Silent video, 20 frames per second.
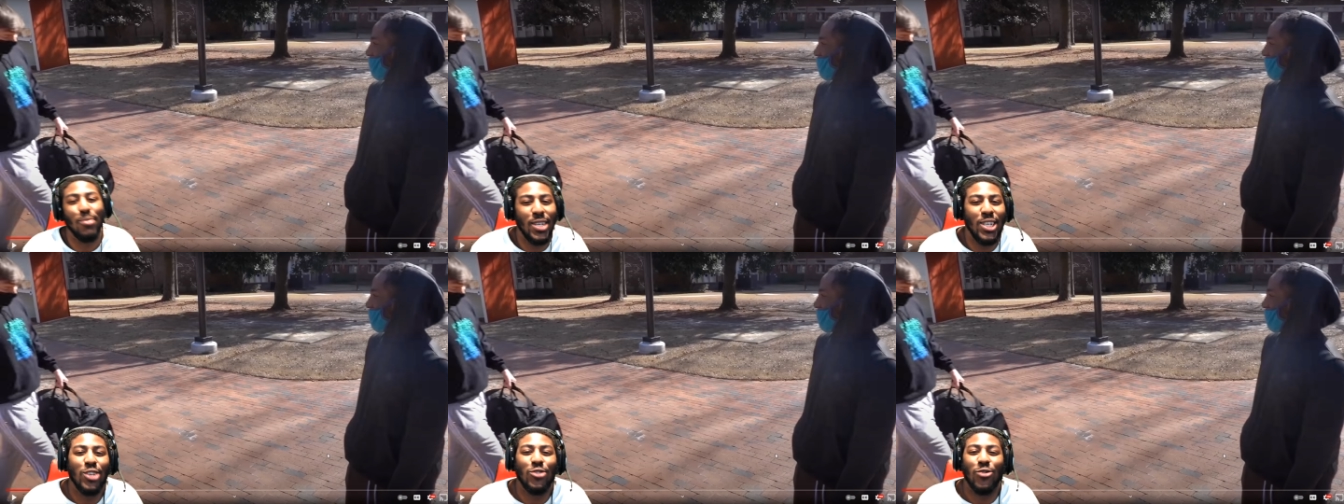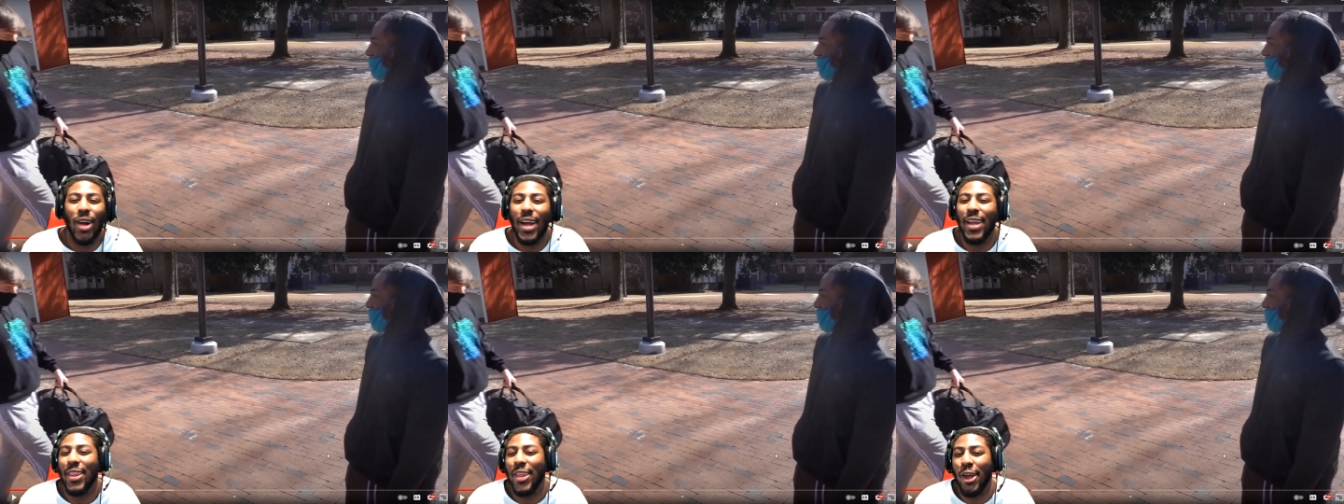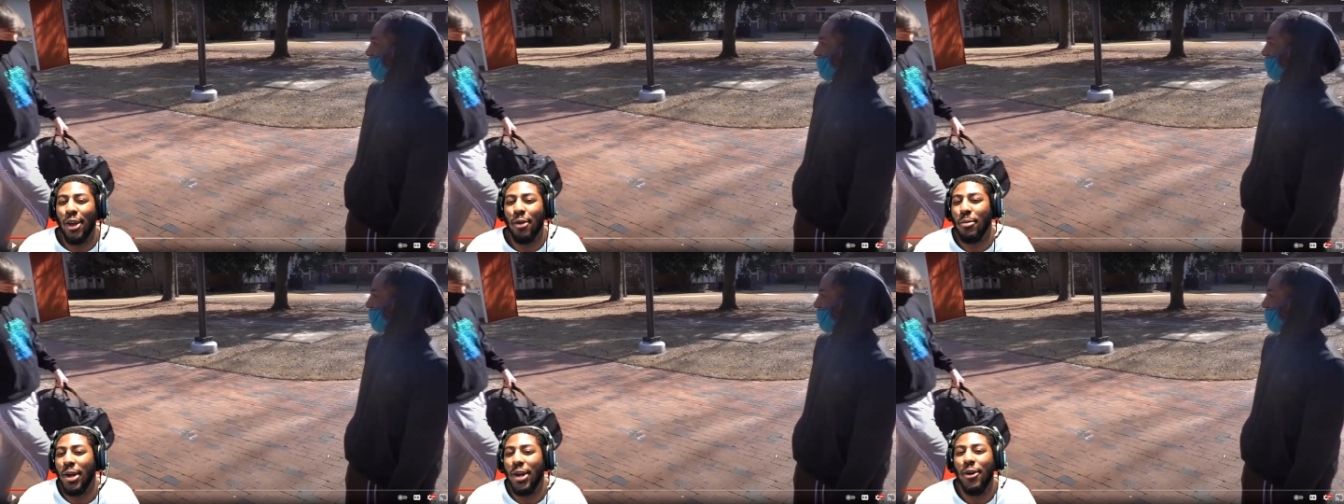Beast right
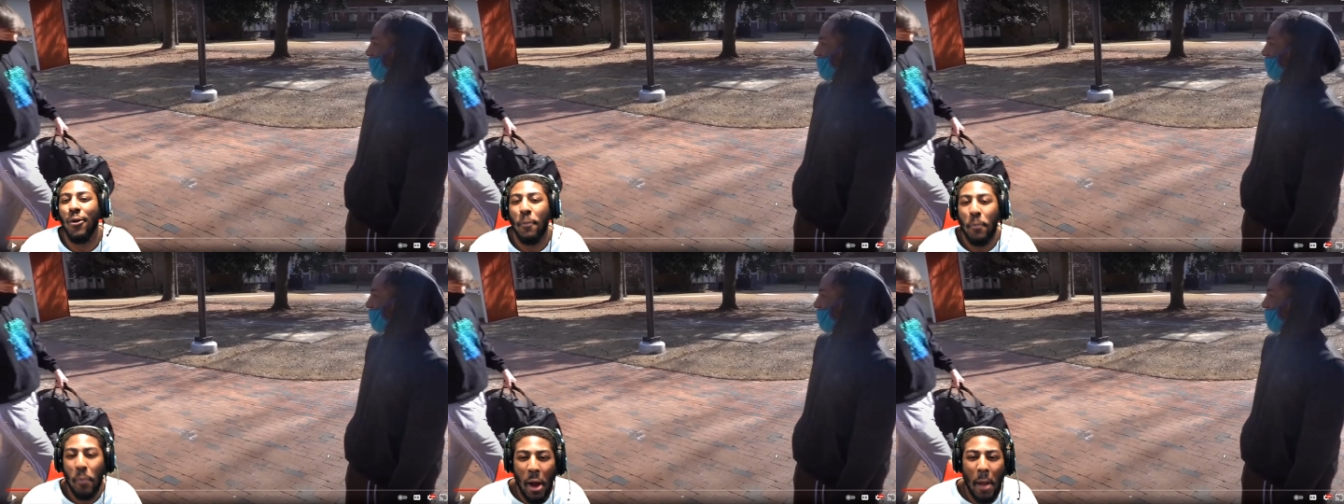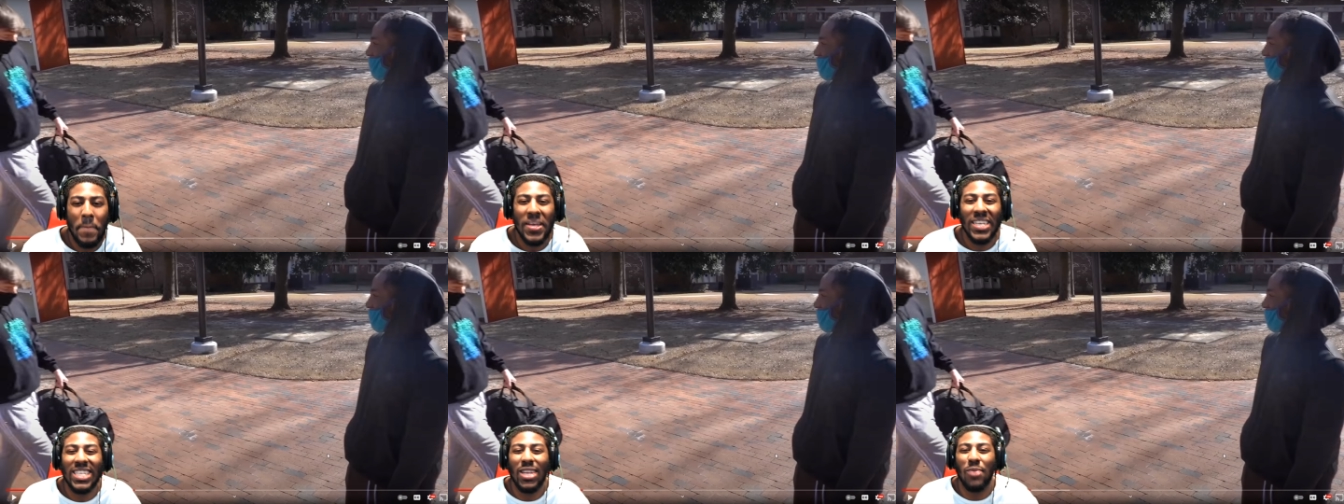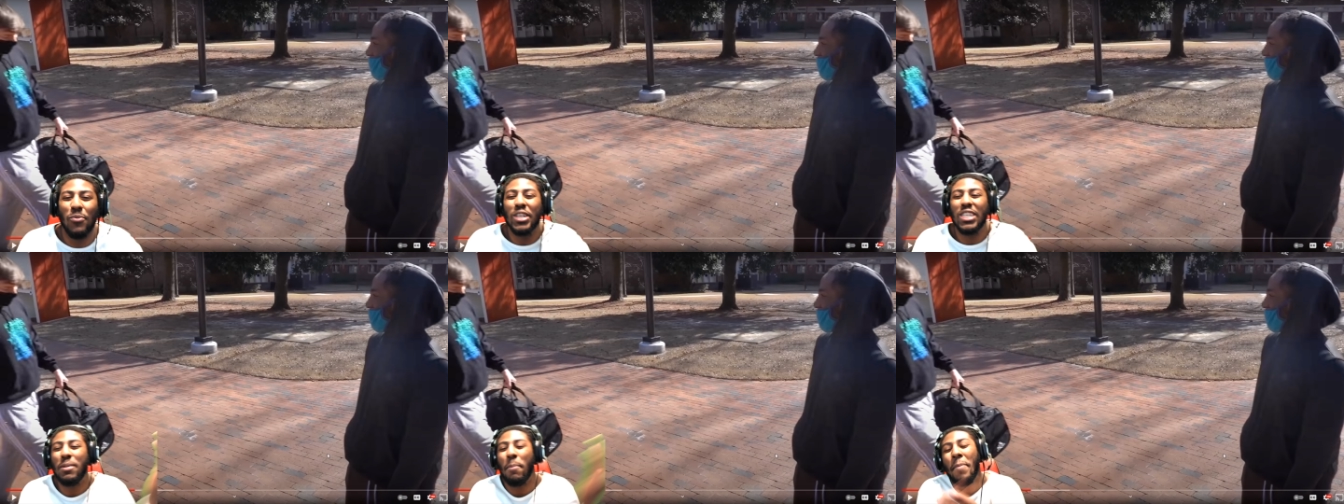there, bro. Bro, put
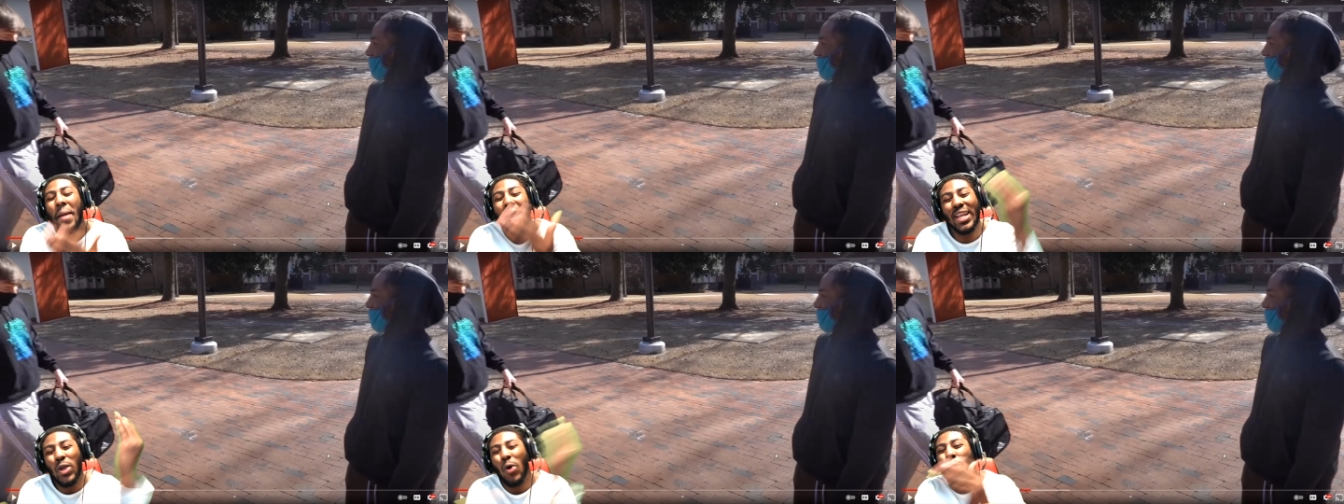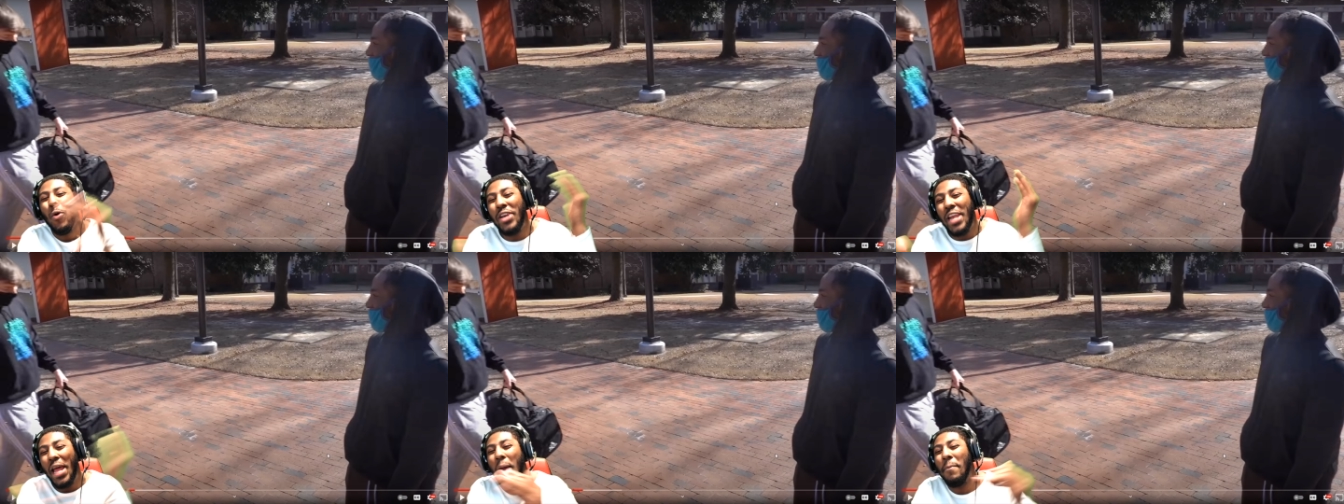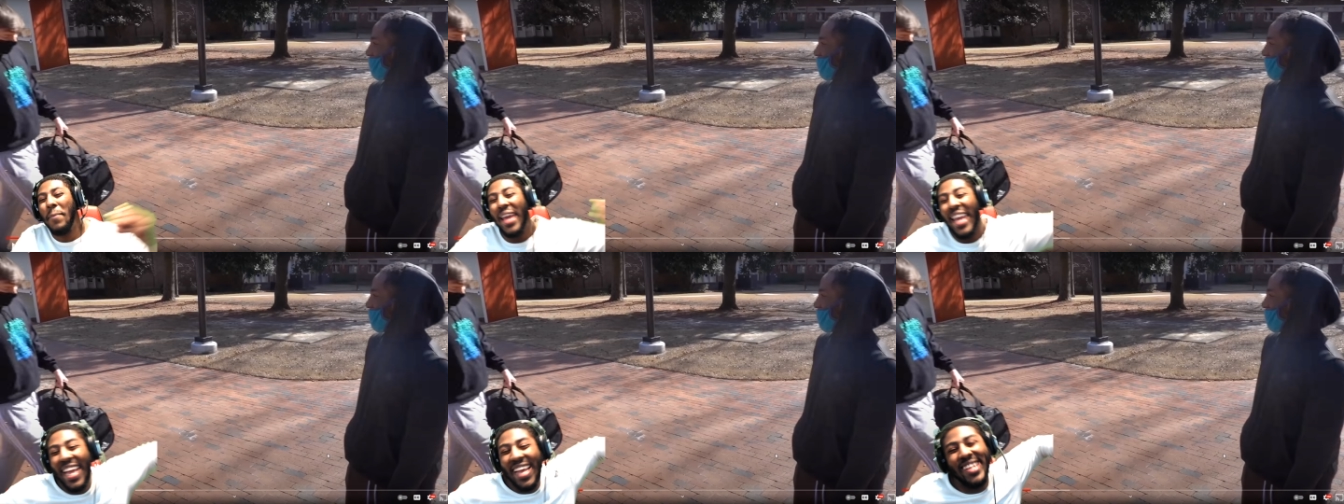some respect on
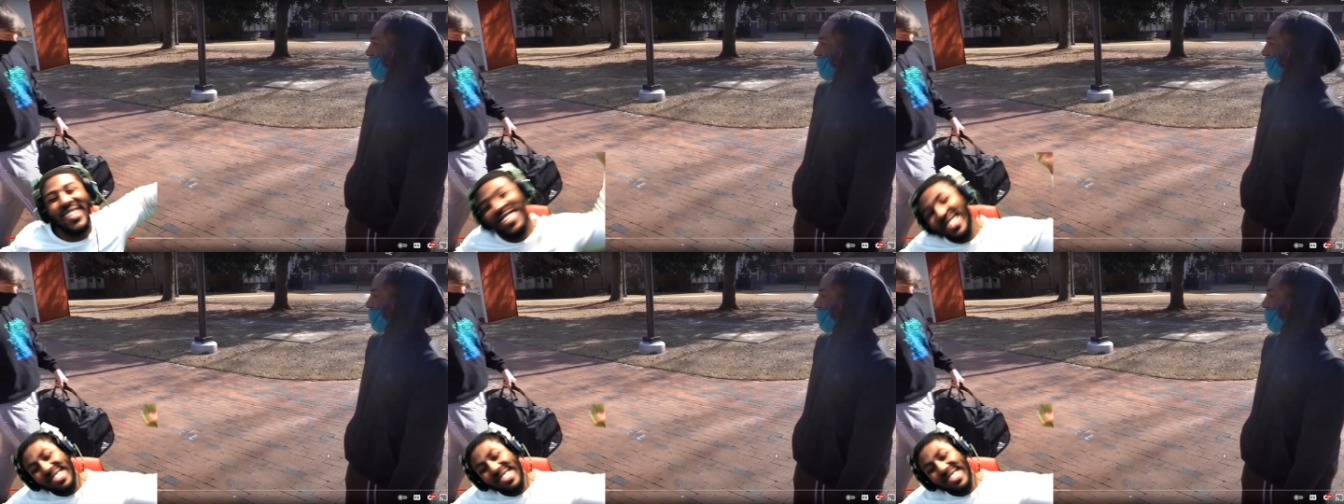that man